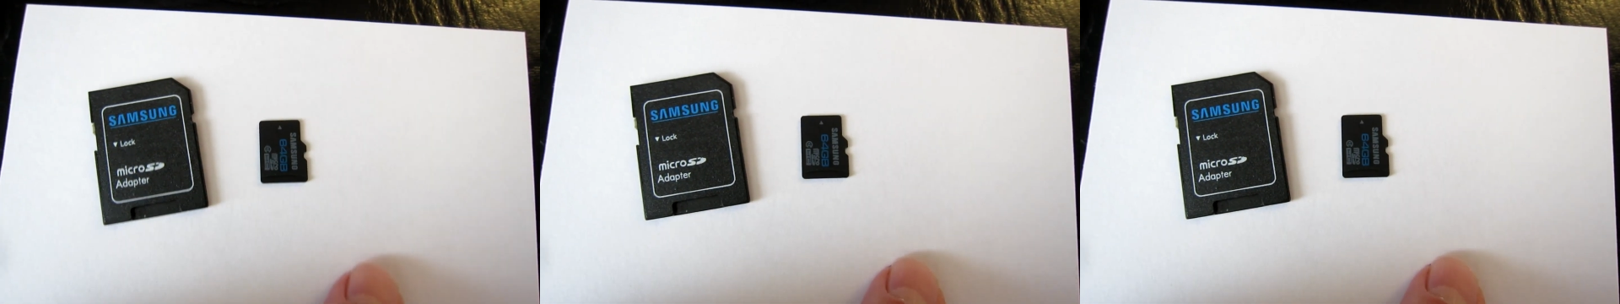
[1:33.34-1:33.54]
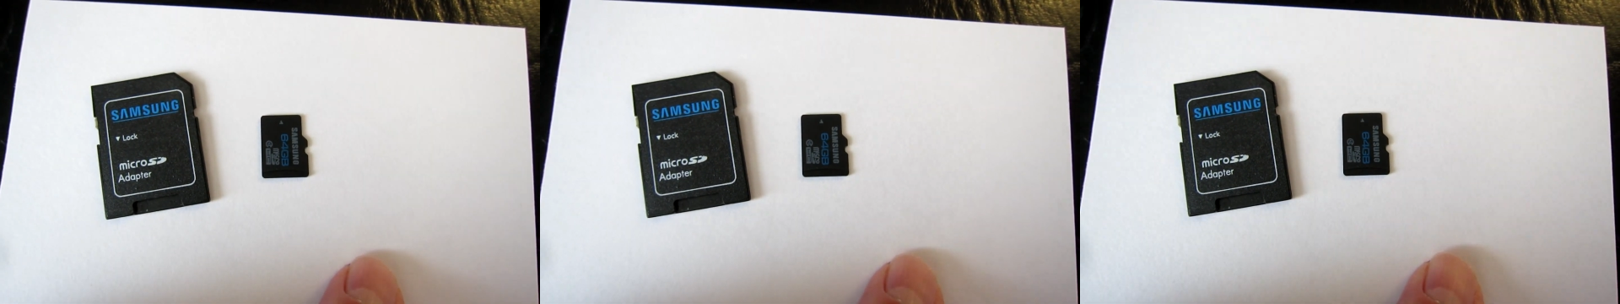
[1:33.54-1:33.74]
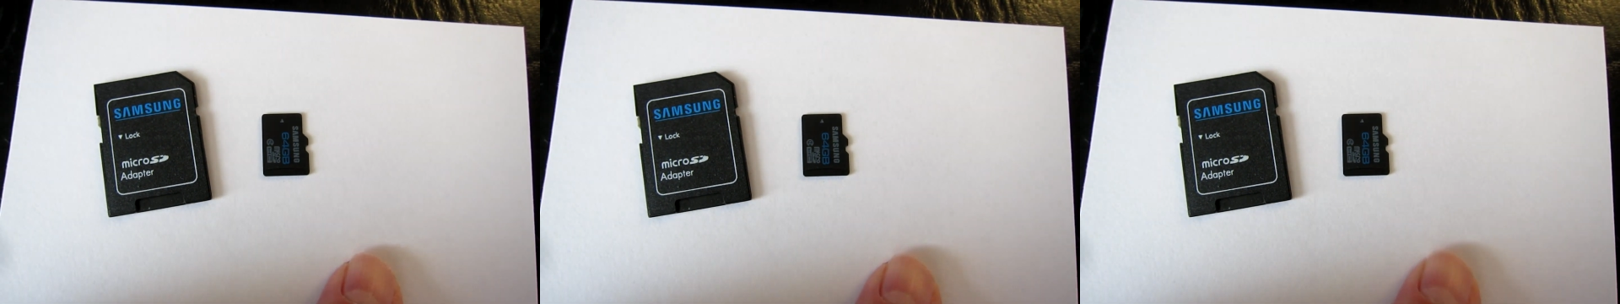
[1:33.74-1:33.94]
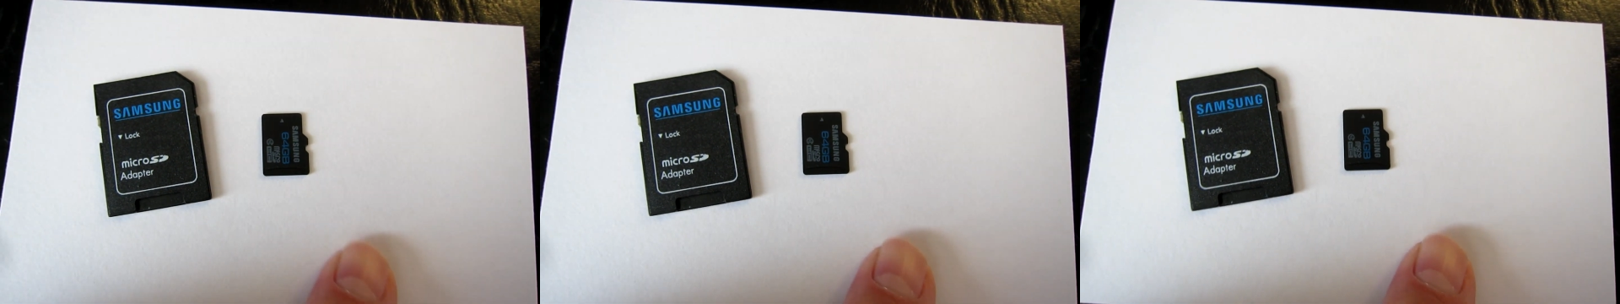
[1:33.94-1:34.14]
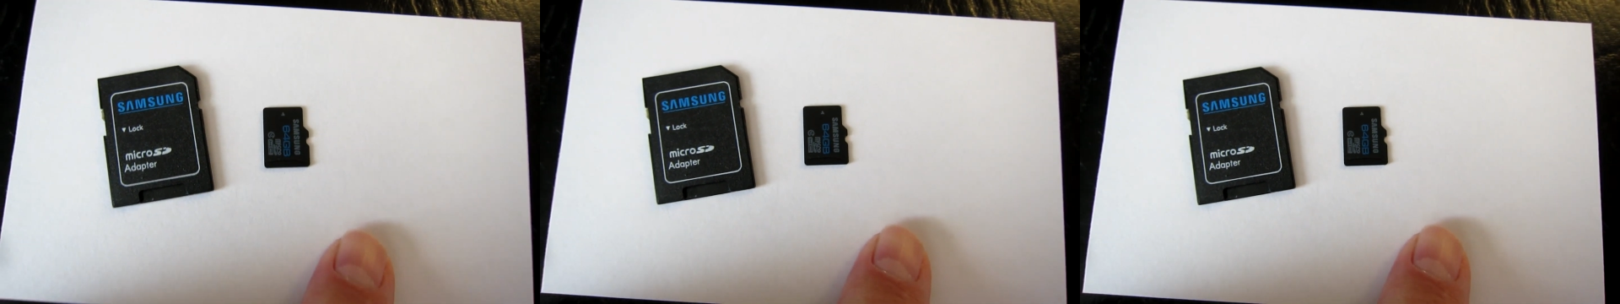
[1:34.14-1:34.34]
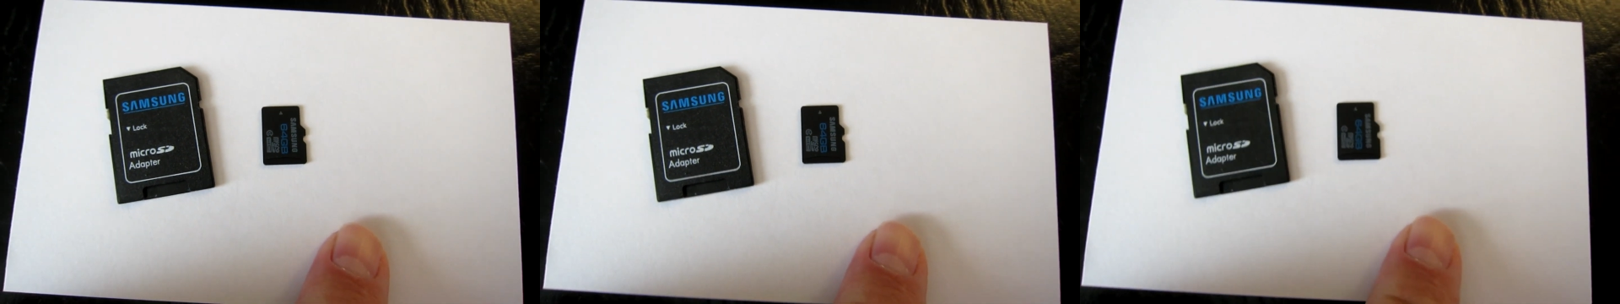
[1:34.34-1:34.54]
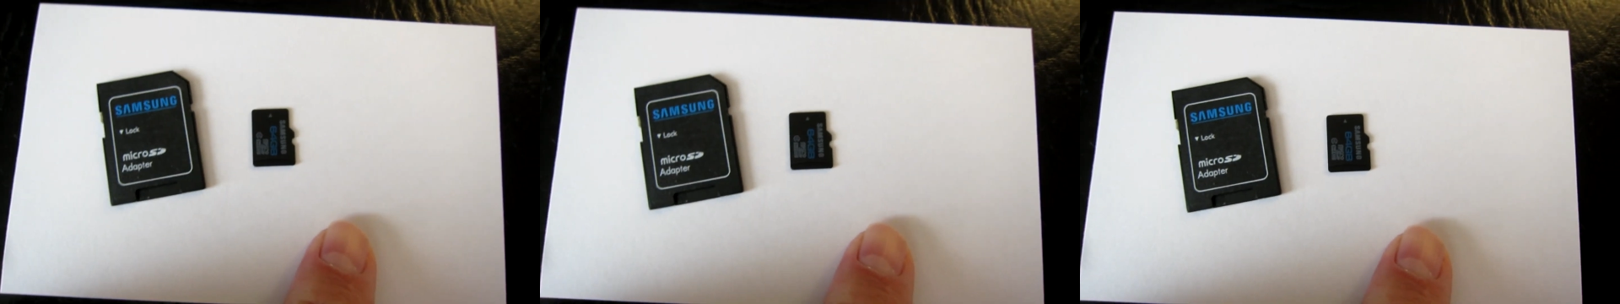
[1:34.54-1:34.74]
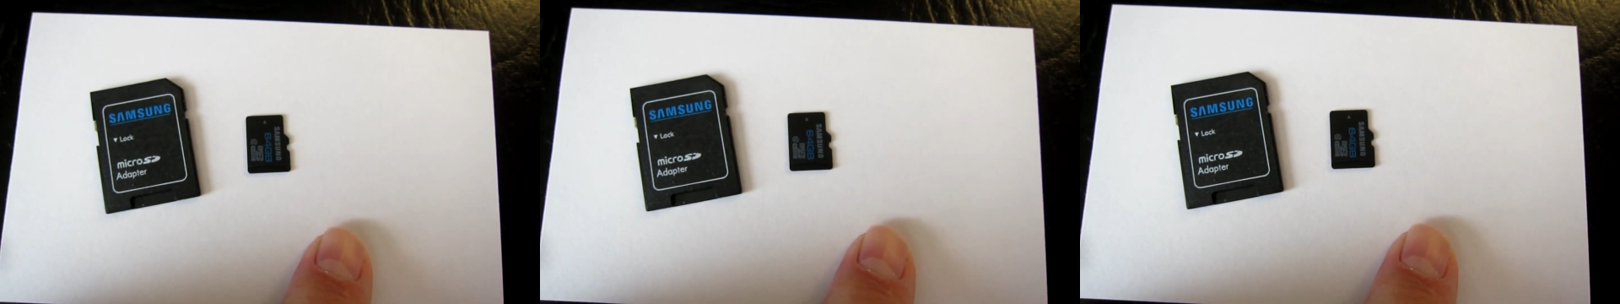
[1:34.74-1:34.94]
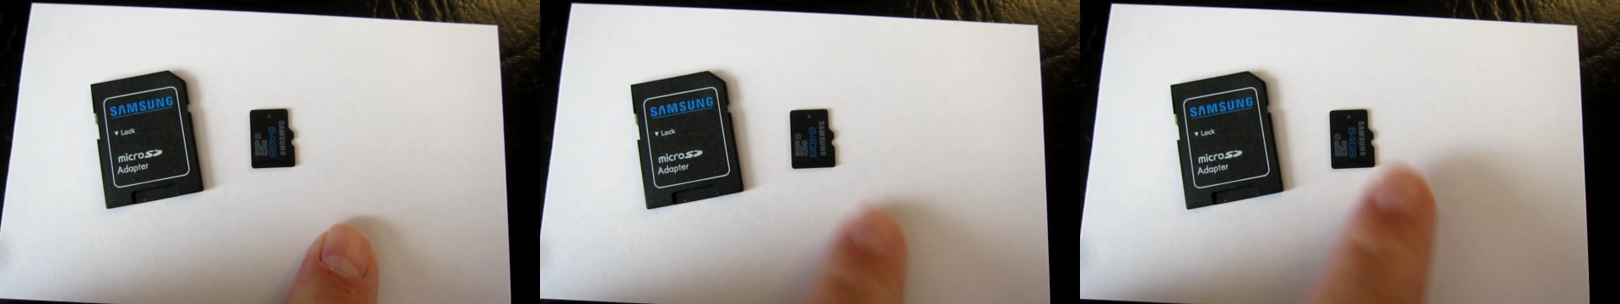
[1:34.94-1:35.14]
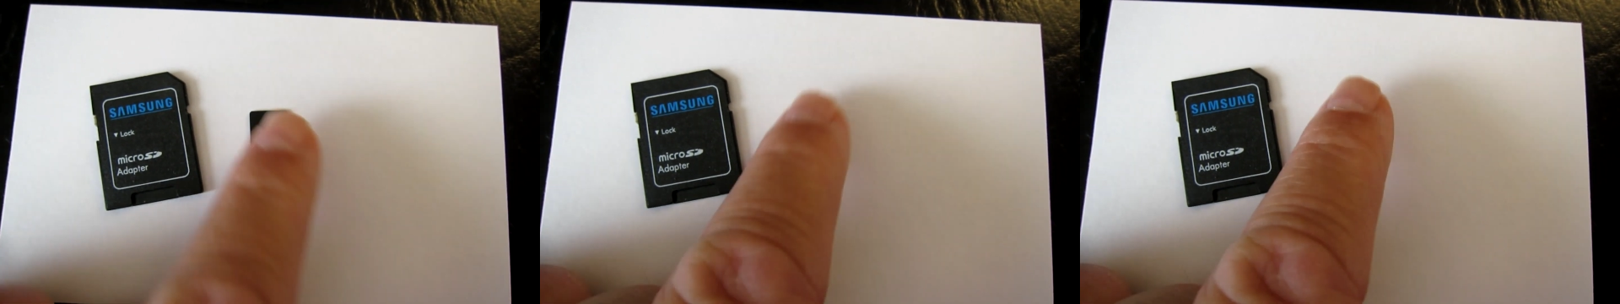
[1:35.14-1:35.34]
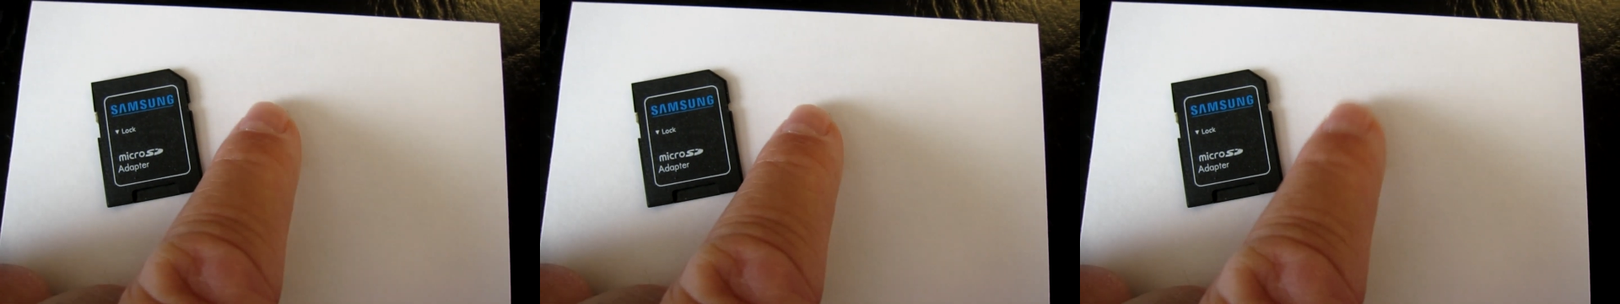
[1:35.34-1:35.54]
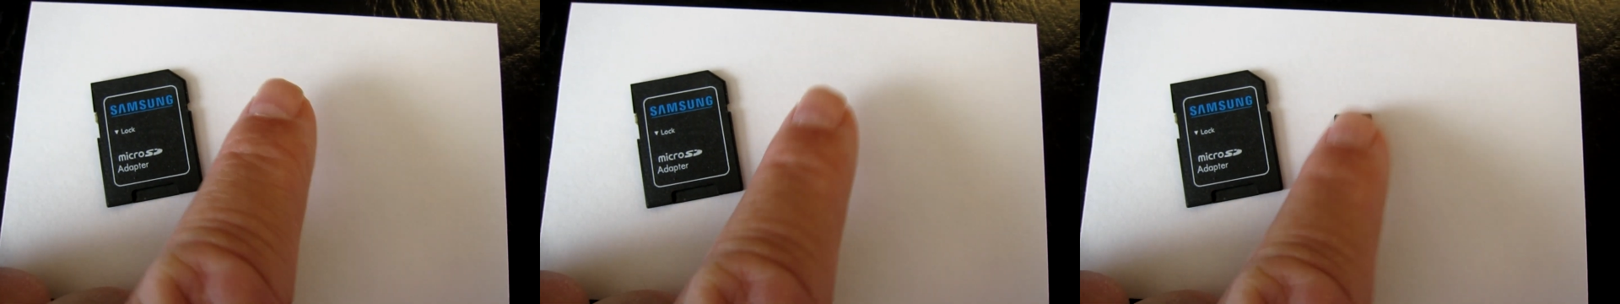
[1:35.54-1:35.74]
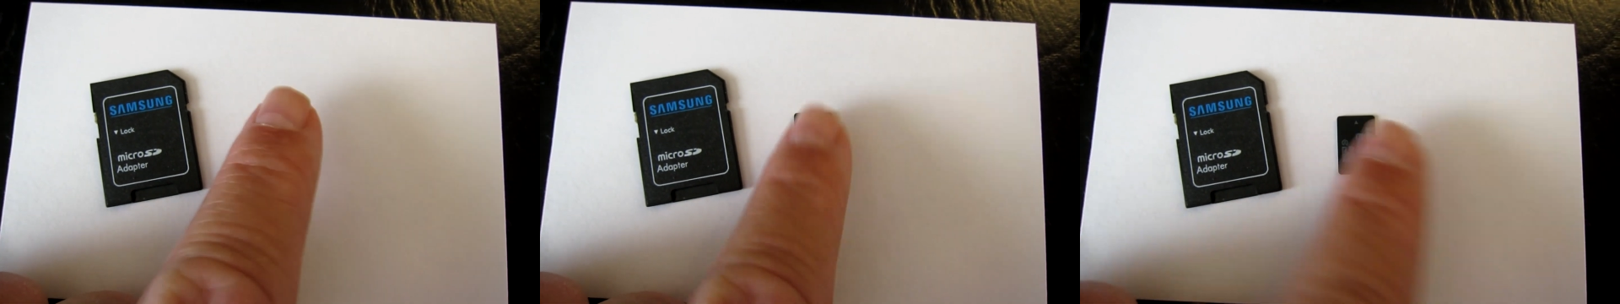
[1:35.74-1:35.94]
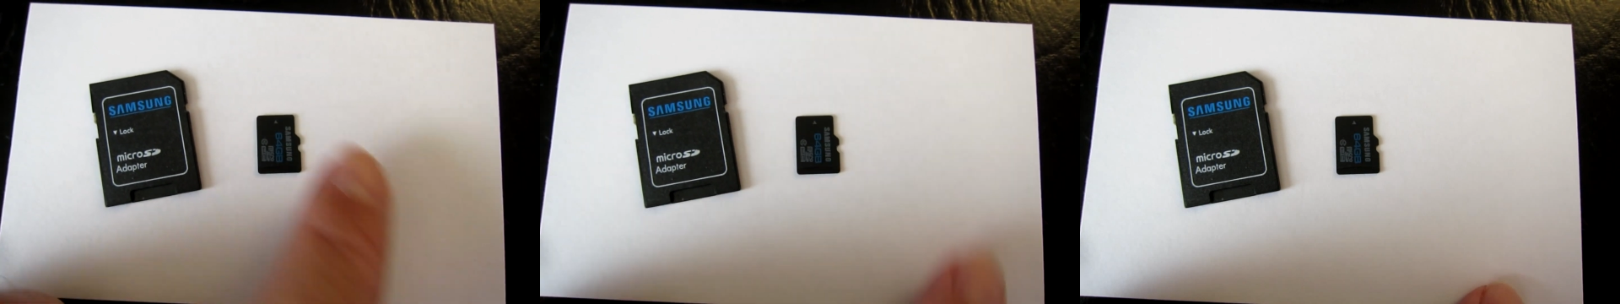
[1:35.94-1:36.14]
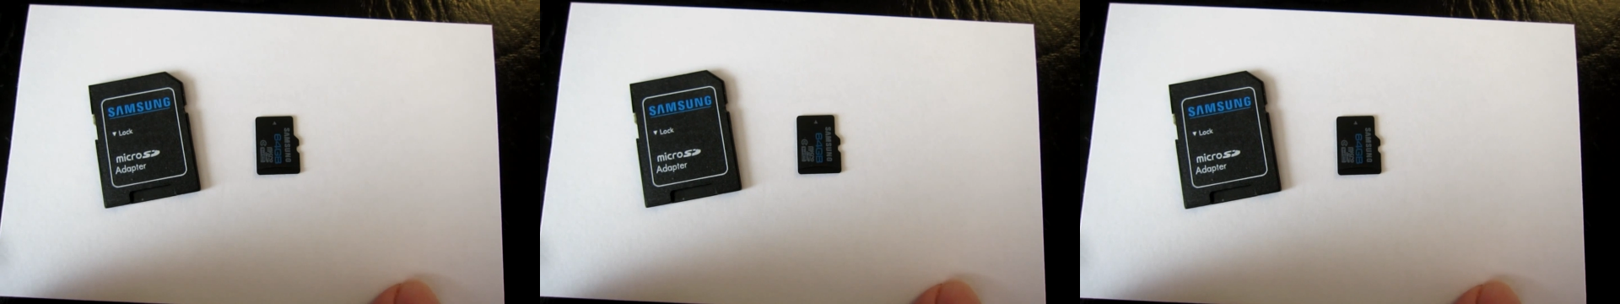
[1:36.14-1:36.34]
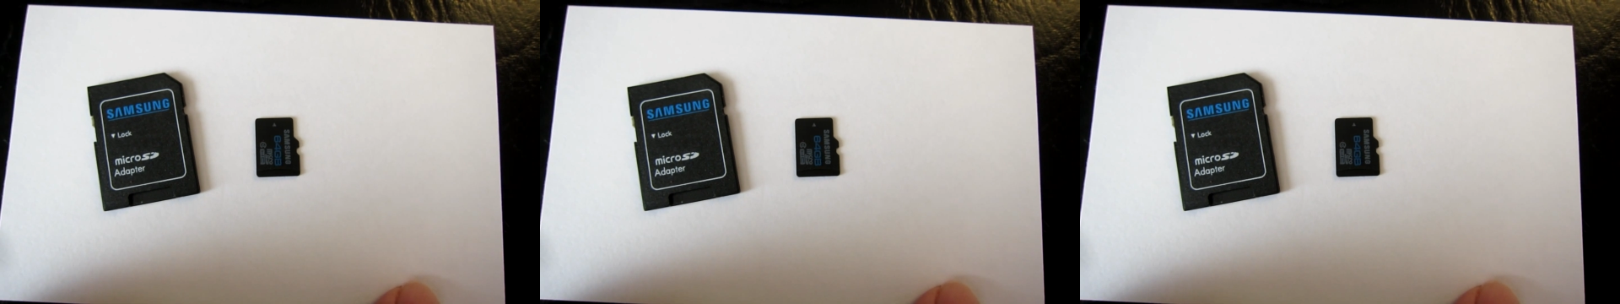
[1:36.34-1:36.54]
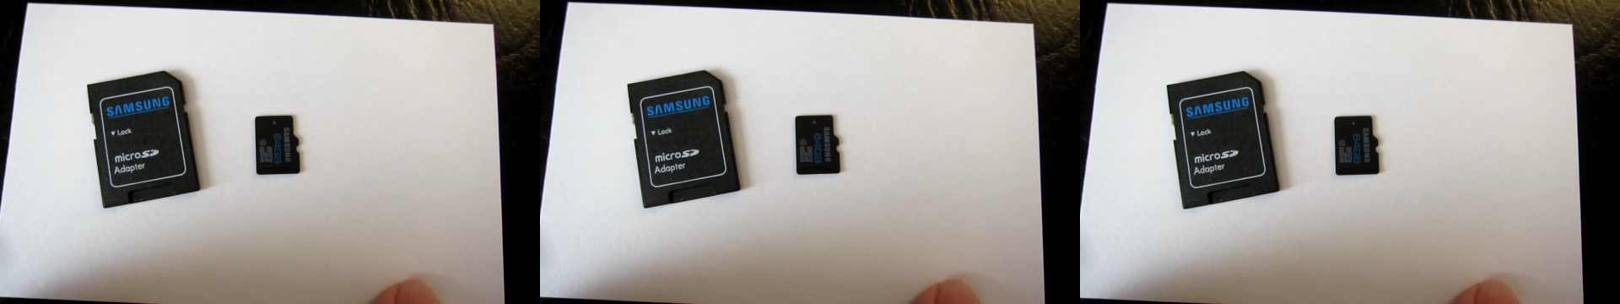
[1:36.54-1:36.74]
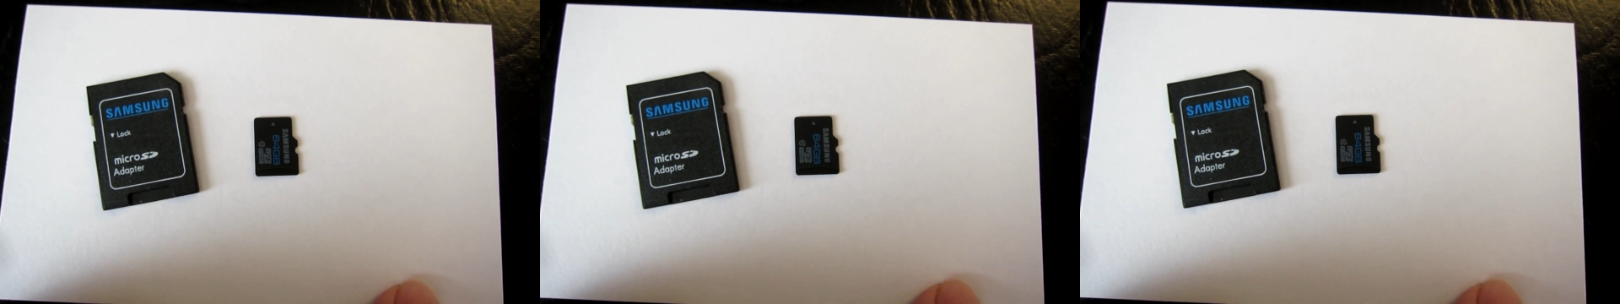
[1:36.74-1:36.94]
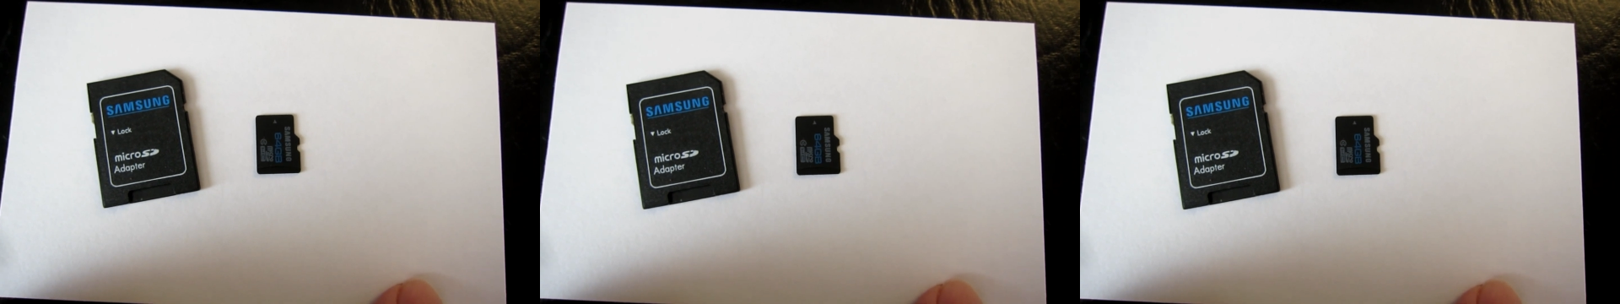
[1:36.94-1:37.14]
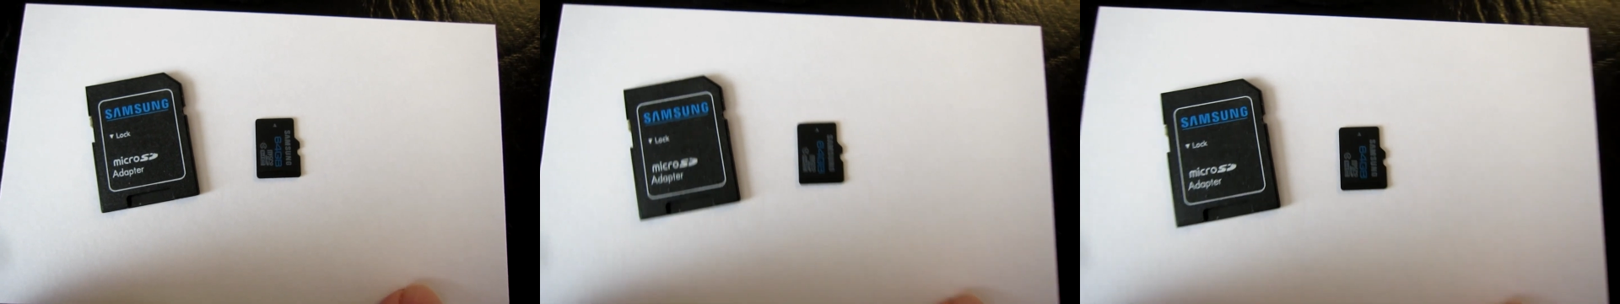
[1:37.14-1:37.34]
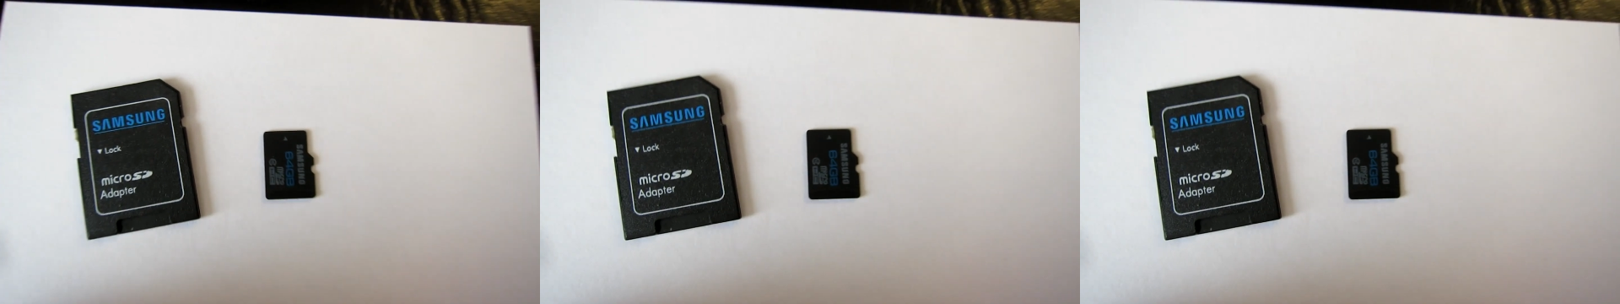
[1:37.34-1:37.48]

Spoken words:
(no speaker visible)